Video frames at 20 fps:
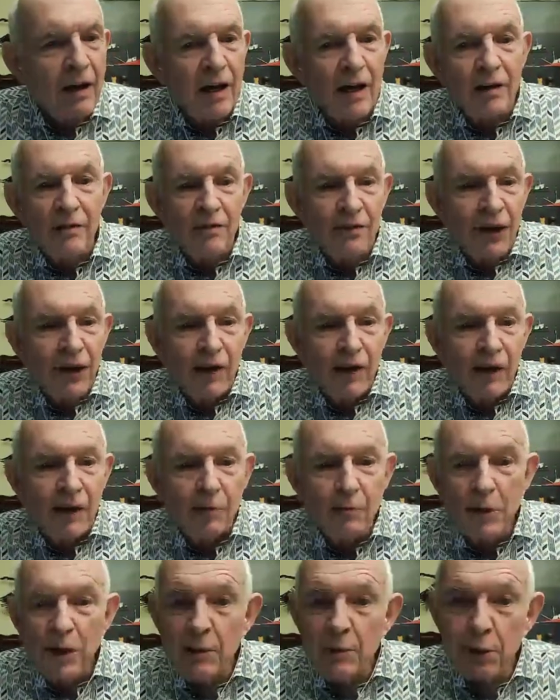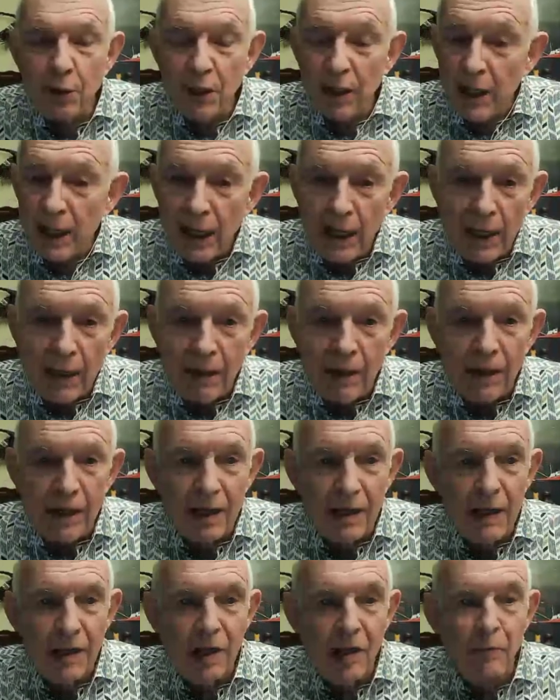firing people and
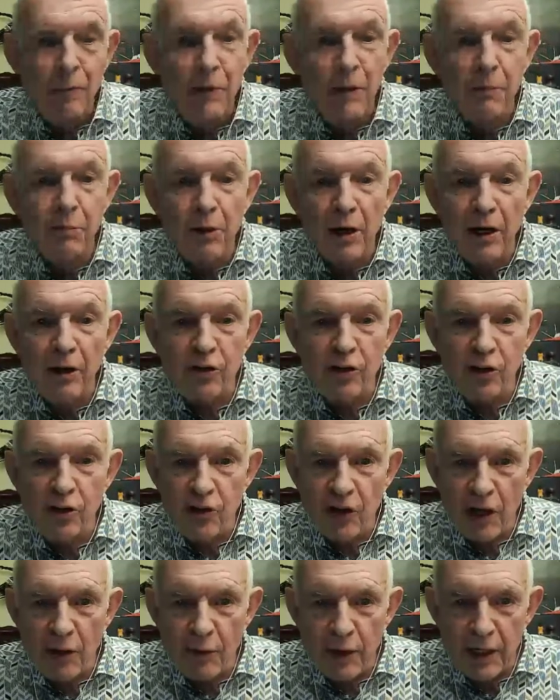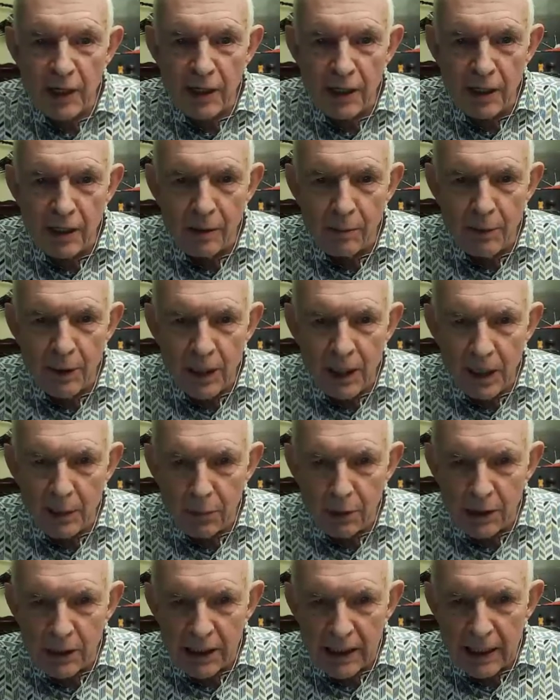helping margins that way, he'll be
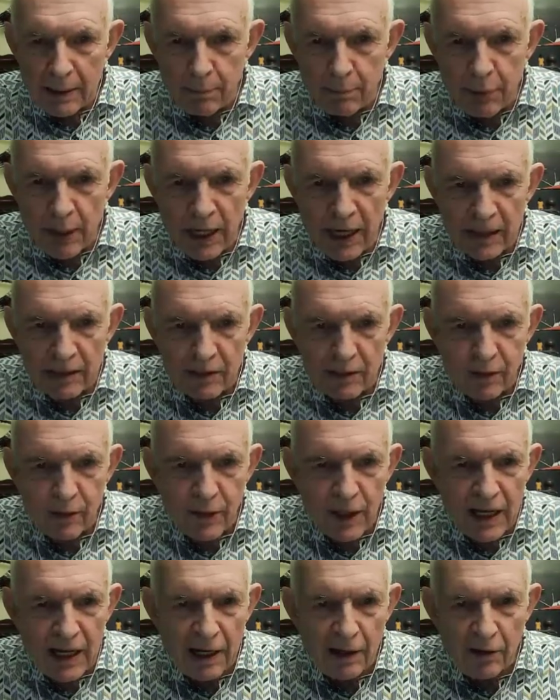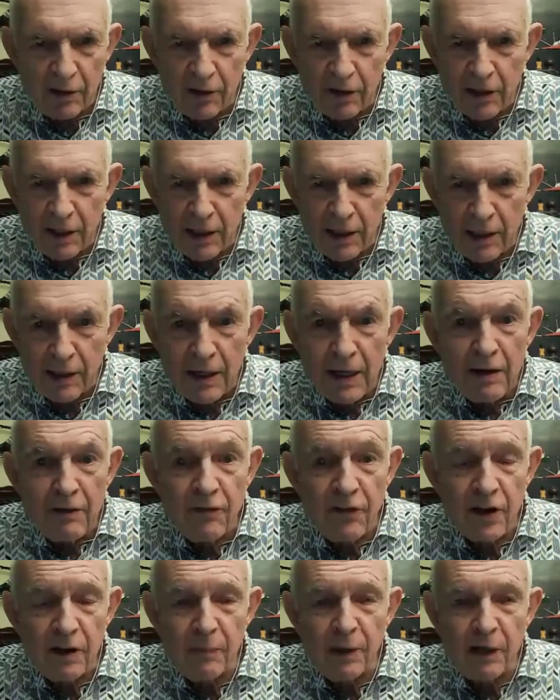able to get back to that
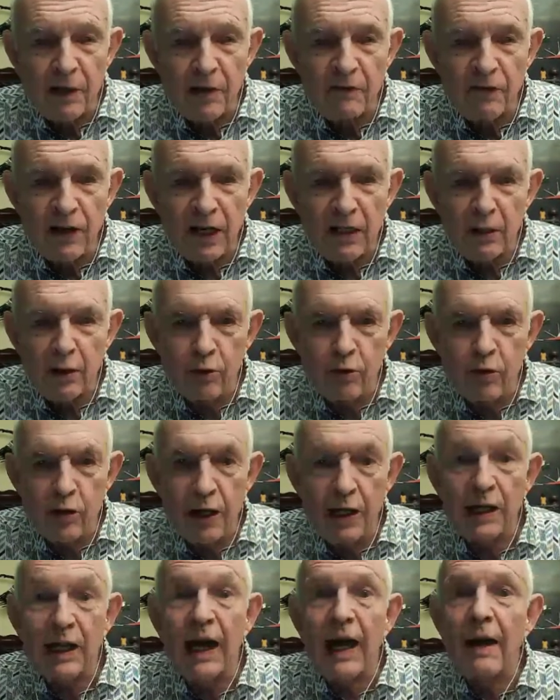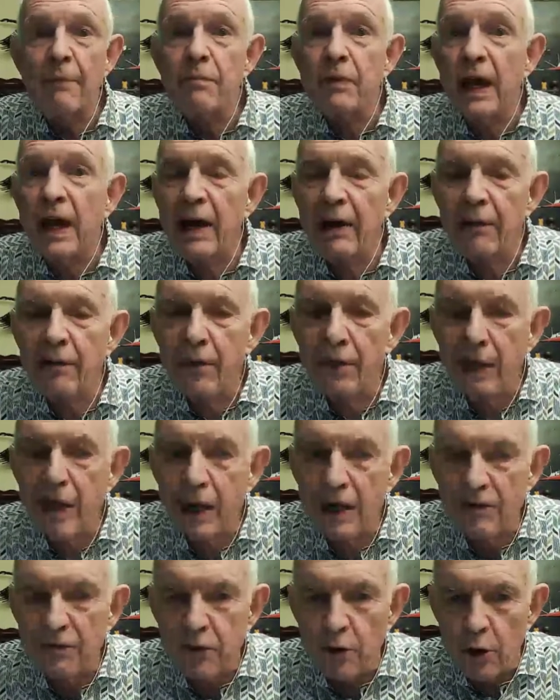fair market value trend and
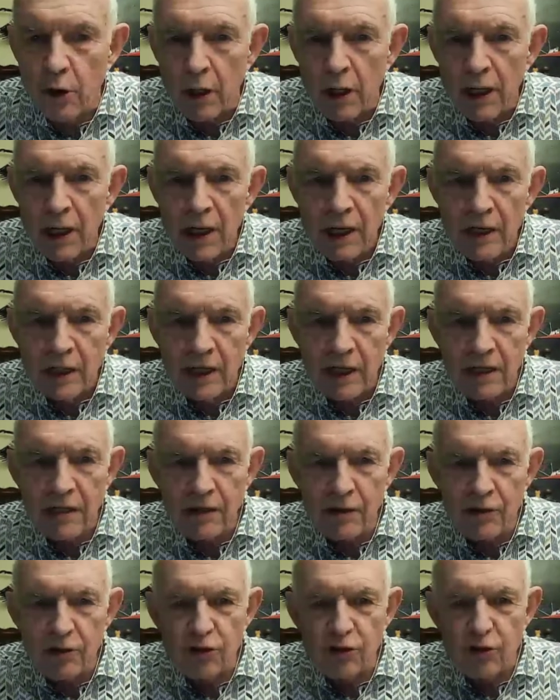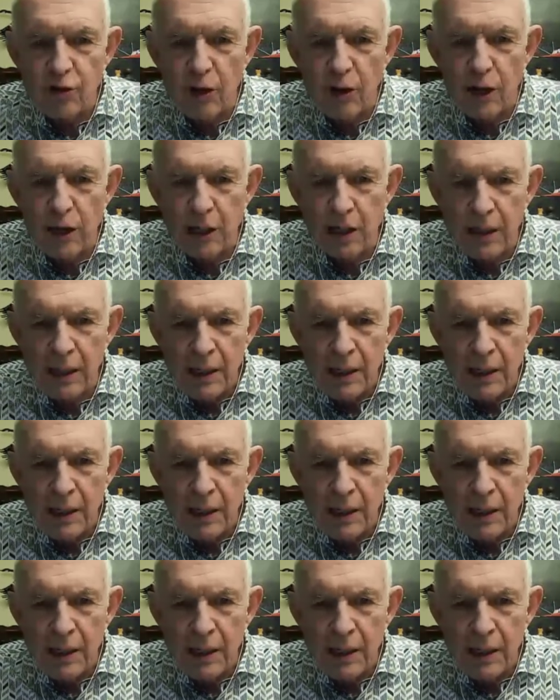therefore get his stock